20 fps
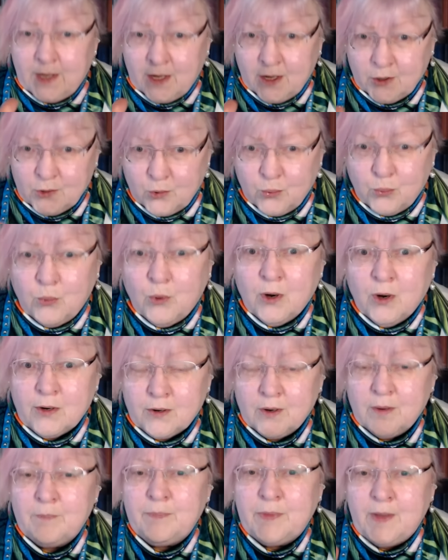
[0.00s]
a
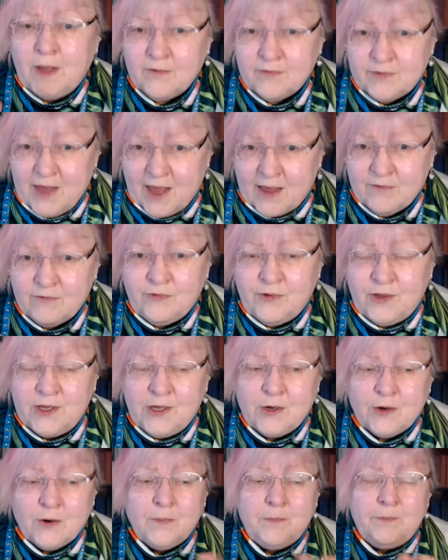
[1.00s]
quarter of that
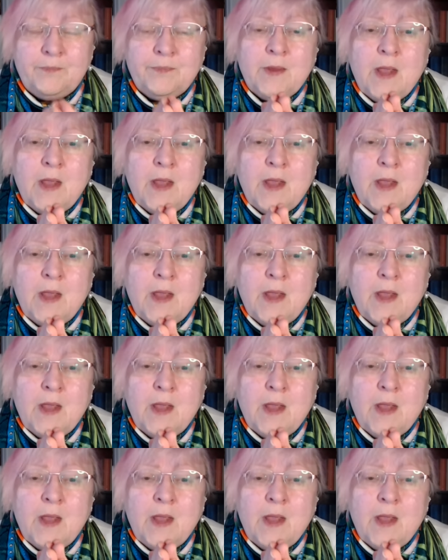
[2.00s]
figure